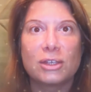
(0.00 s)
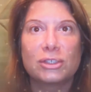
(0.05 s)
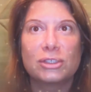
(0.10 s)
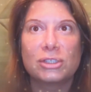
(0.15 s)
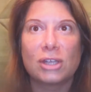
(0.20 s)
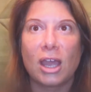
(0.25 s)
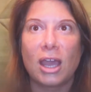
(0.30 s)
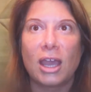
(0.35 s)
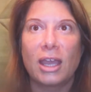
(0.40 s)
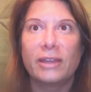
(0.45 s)

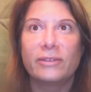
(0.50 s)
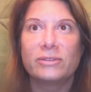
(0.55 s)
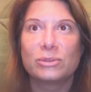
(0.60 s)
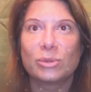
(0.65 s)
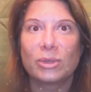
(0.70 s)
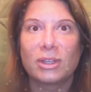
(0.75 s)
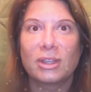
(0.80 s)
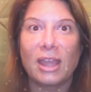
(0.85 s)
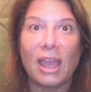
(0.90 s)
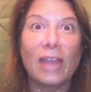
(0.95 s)
jives
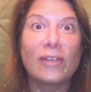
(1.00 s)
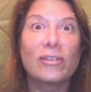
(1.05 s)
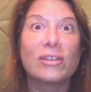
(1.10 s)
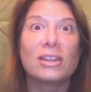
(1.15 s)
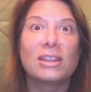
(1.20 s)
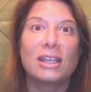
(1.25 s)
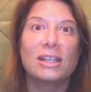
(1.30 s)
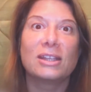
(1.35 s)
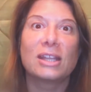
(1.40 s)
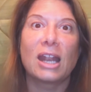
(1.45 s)
with
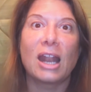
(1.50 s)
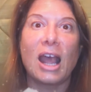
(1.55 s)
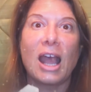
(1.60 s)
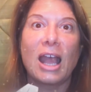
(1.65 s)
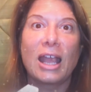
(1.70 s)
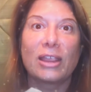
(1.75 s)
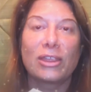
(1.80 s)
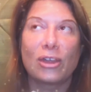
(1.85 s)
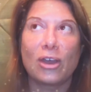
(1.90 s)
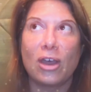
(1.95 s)
everything that
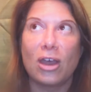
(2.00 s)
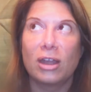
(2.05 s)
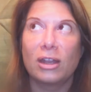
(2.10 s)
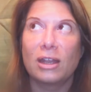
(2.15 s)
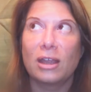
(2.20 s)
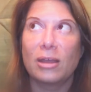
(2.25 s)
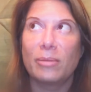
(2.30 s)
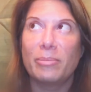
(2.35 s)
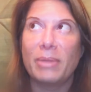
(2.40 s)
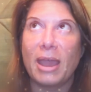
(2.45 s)
I
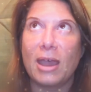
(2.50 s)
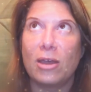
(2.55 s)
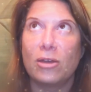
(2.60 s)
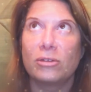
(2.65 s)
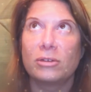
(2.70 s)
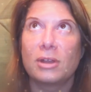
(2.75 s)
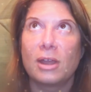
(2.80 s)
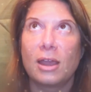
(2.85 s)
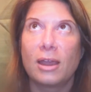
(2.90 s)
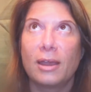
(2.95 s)
thought
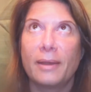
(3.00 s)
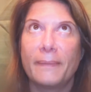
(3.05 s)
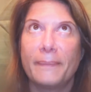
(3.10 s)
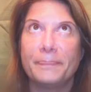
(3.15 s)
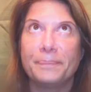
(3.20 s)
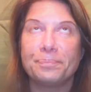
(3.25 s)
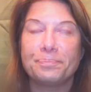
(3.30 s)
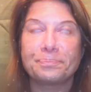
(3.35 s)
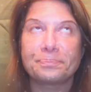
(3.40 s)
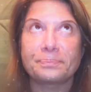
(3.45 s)
about um,